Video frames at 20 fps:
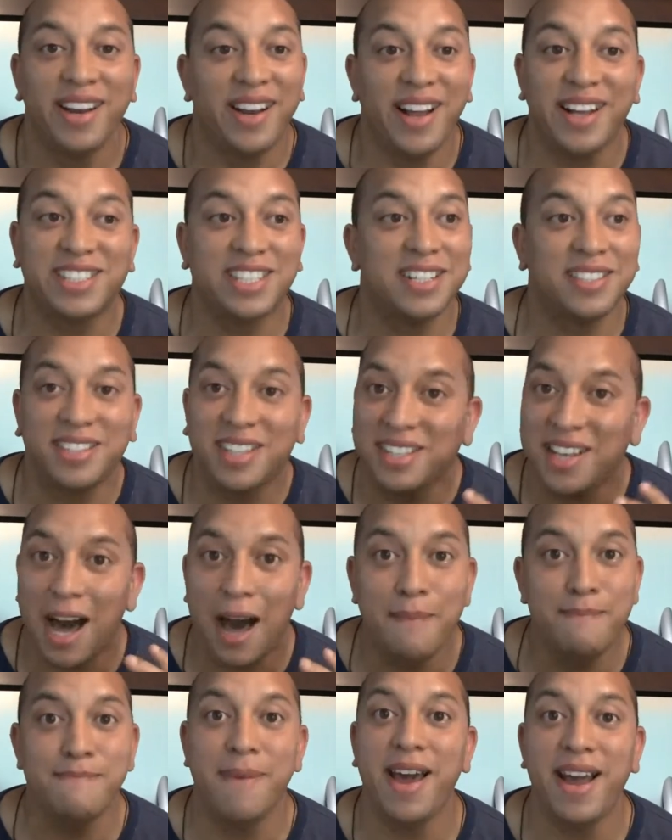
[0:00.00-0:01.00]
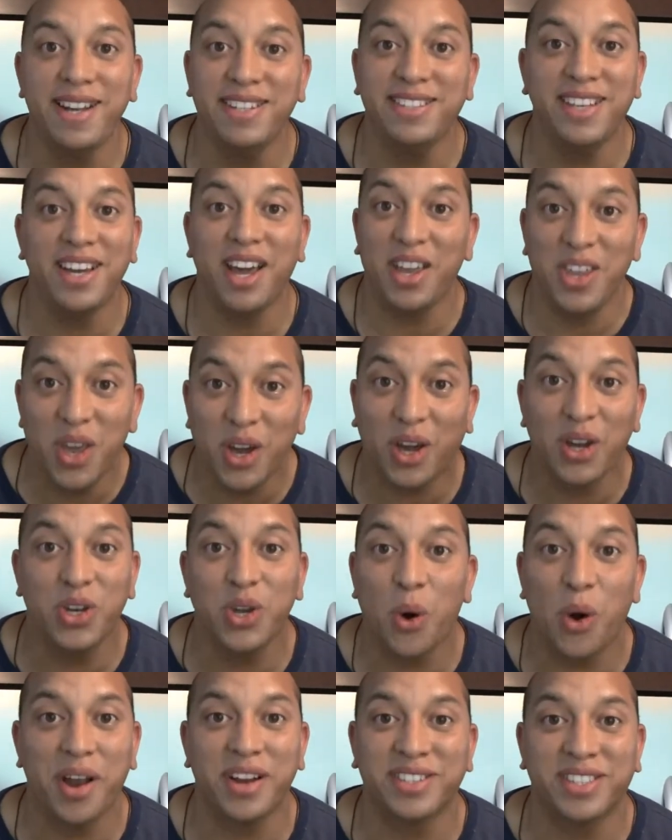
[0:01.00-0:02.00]
This is amazing, and you can
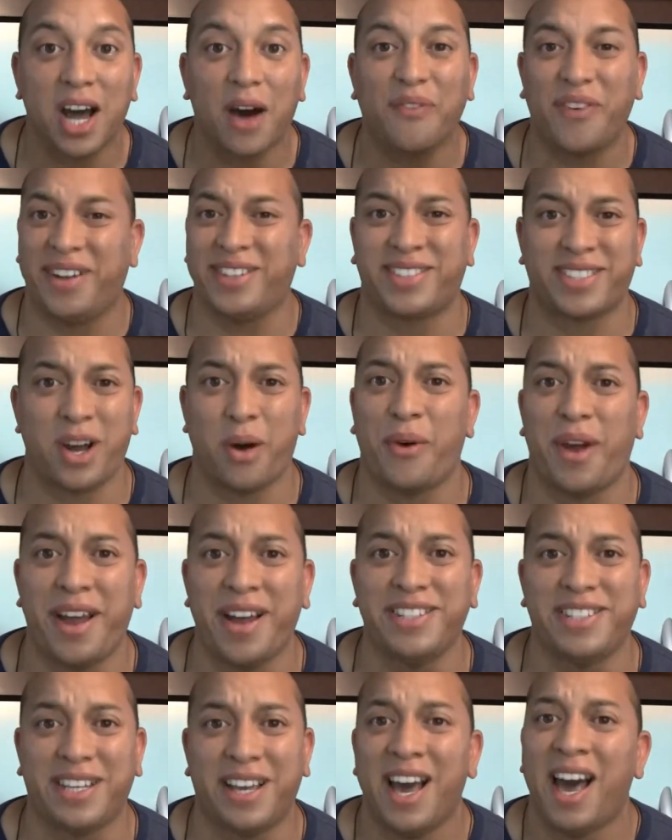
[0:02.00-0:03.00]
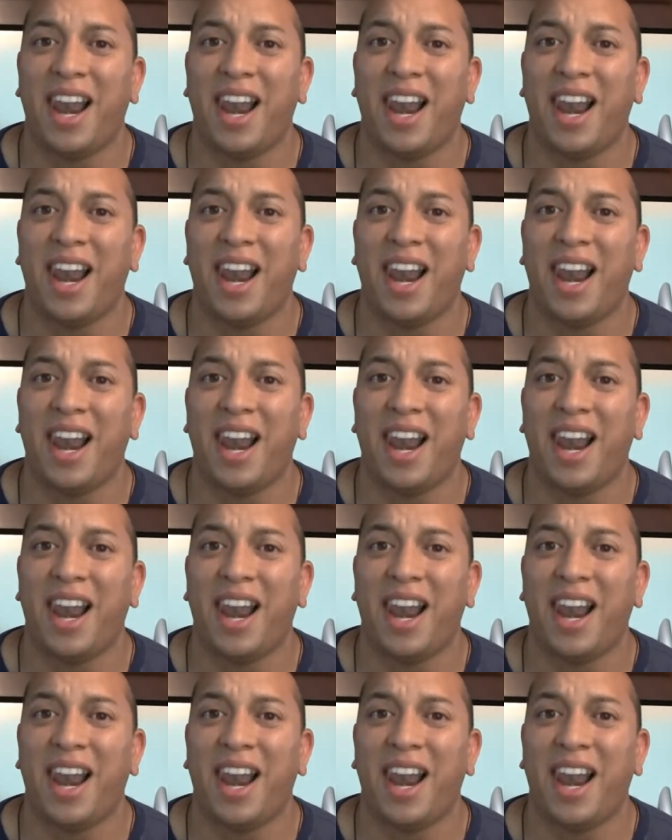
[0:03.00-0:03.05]
do it yourself. It's so easy.